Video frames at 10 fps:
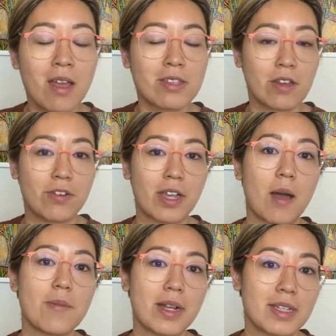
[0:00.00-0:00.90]
So if I
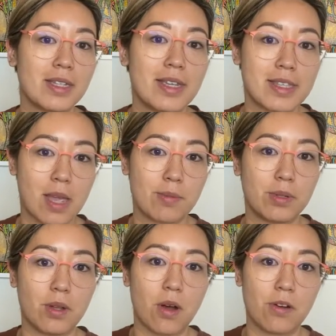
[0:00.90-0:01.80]
come back to the
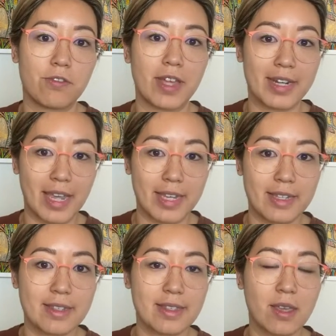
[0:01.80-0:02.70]
example of
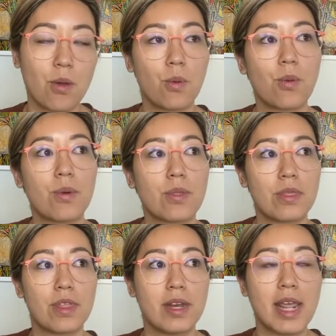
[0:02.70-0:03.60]
knees,
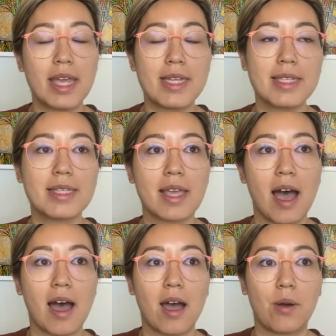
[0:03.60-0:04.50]
the knees
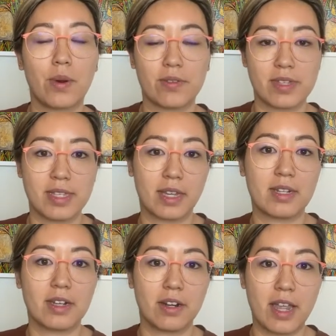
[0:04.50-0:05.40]
are one of the
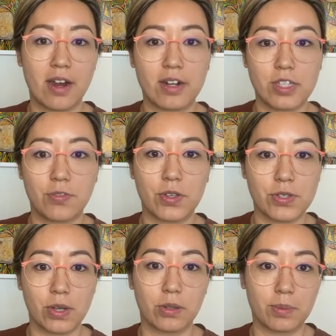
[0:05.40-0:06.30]
secondary areas for your
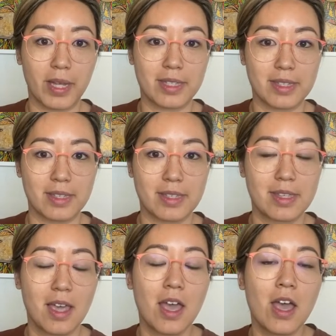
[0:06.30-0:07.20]
solar plexus.